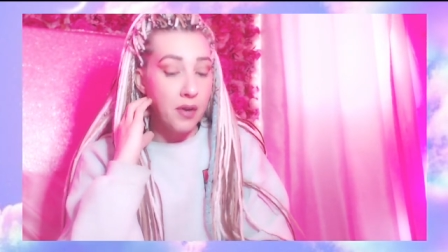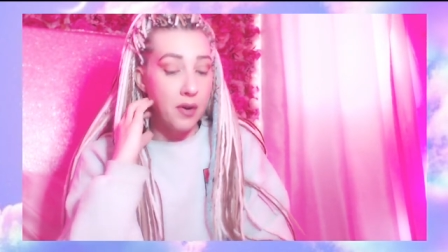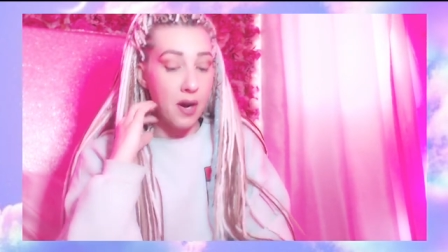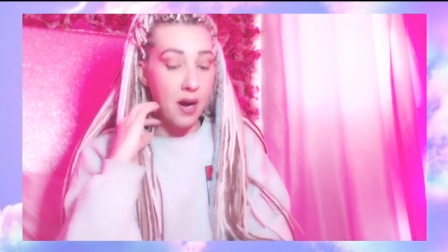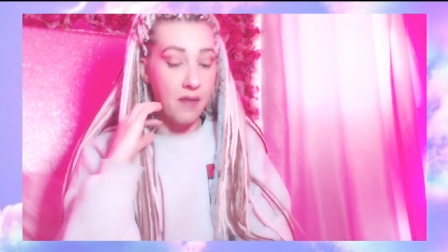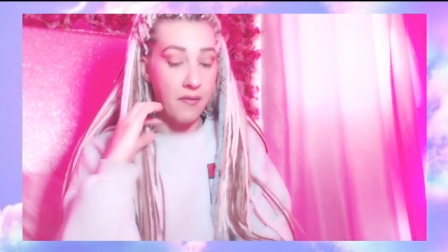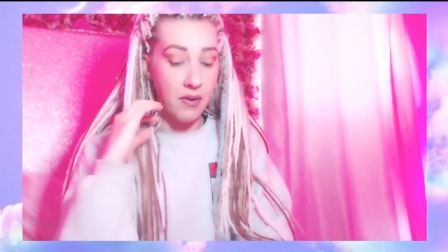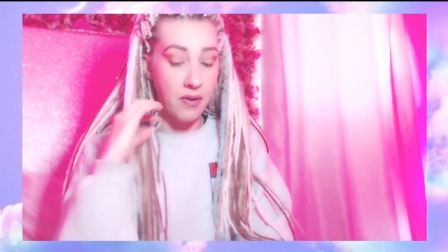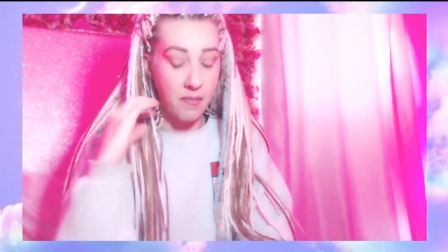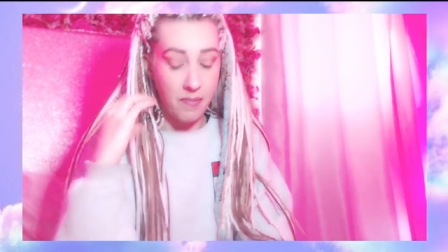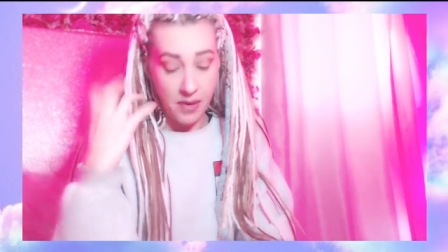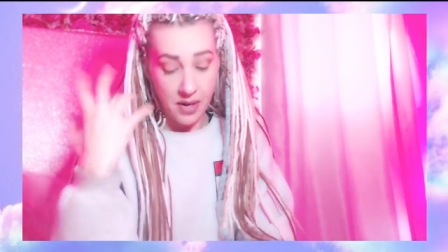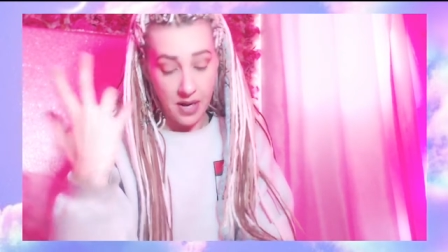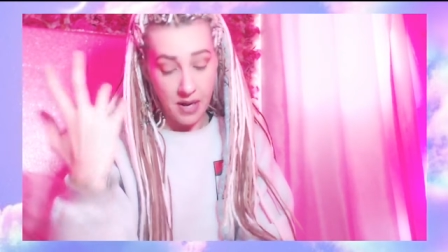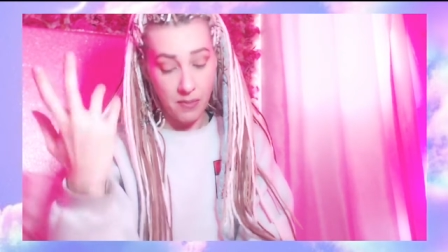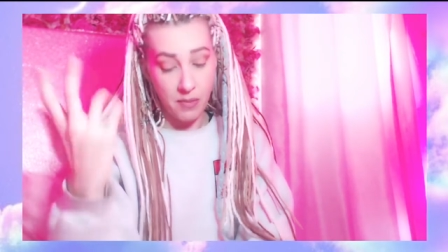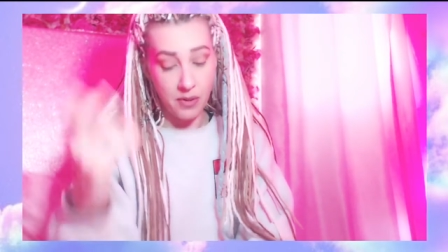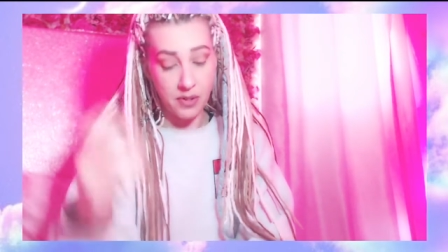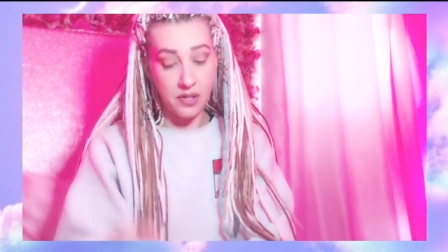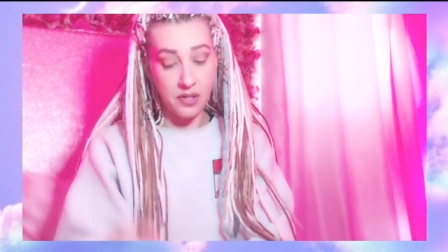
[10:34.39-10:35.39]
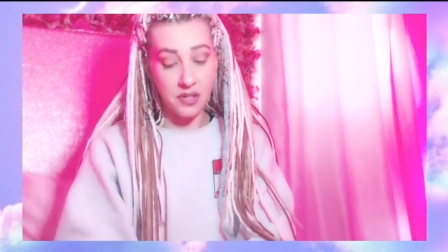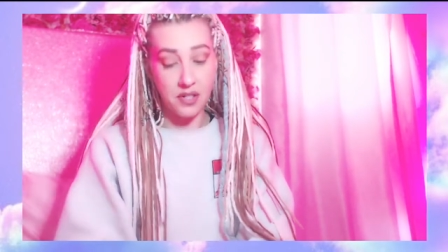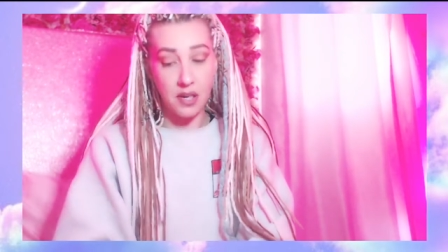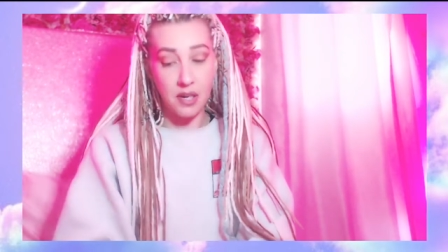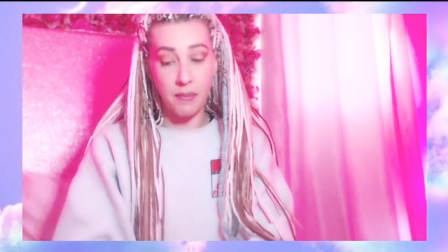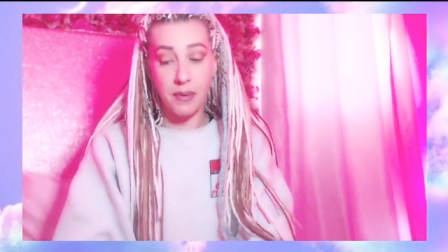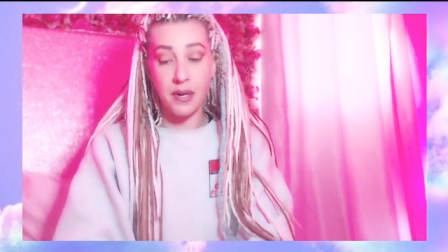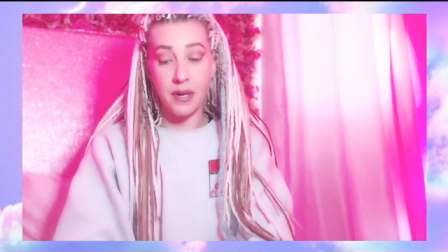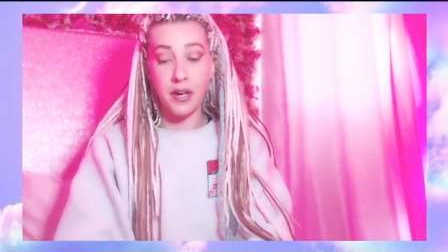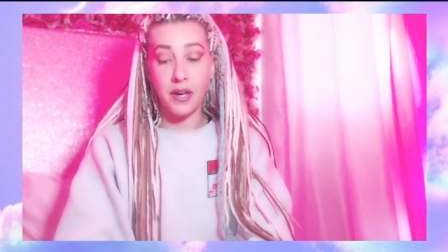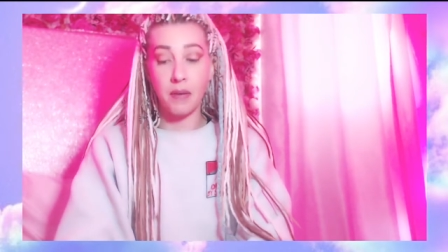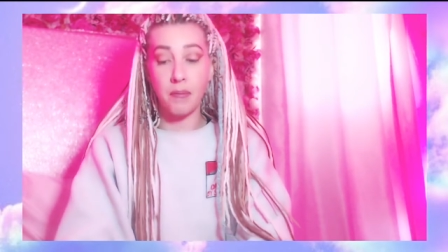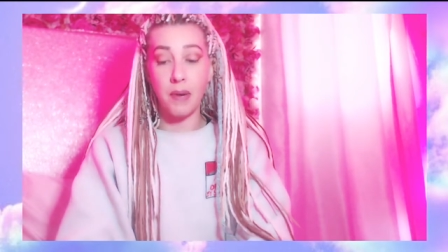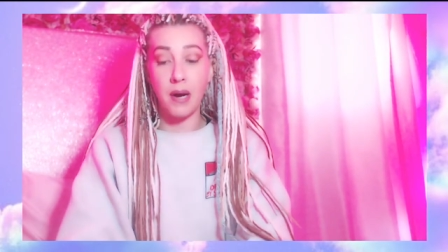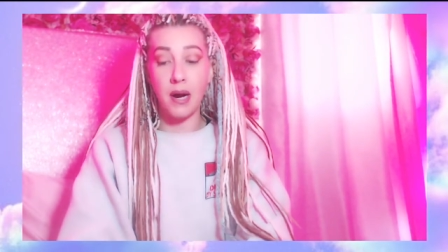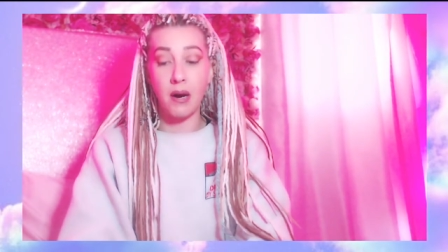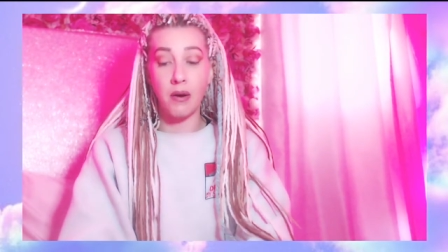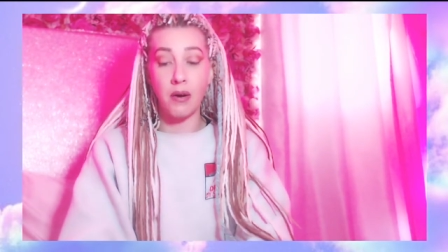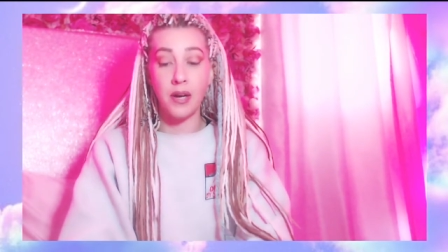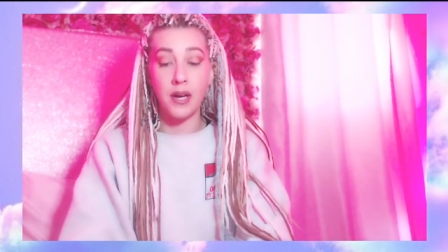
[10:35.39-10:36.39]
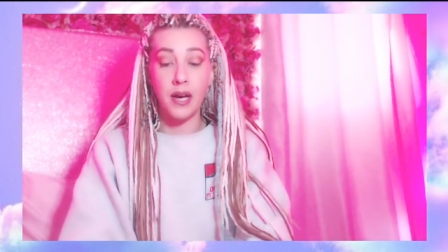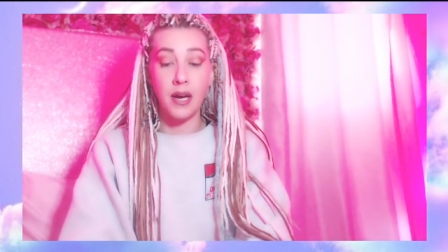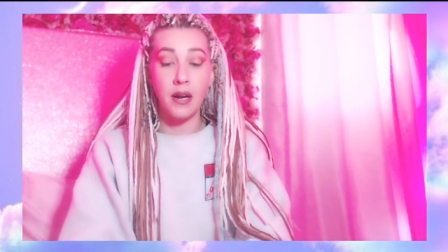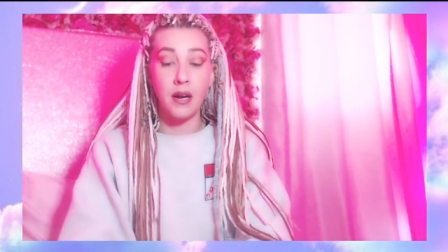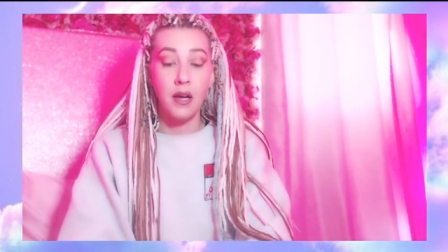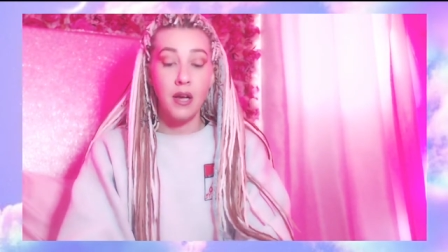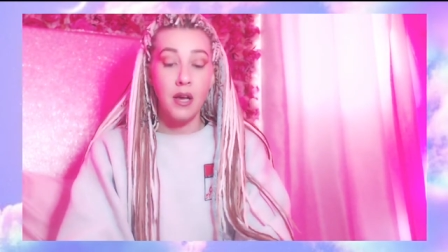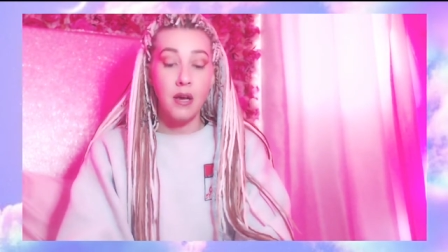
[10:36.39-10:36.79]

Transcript: haven't been able to step into your power yet,